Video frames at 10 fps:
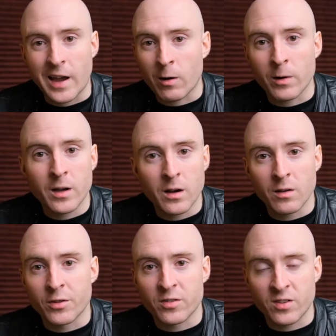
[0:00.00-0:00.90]
area
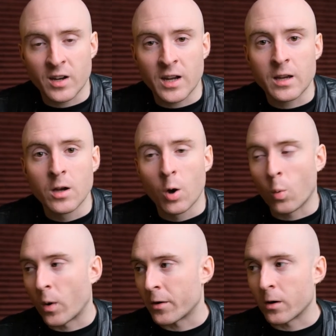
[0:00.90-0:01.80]
of the city
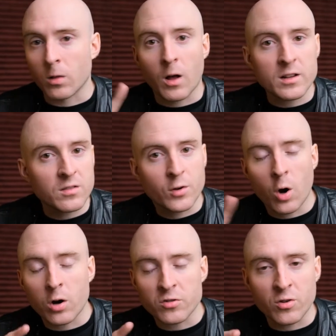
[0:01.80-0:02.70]
where there are lots of
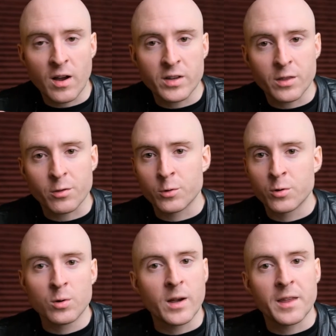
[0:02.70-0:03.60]
cars driving
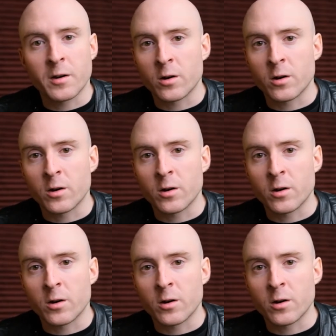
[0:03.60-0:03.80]
through and there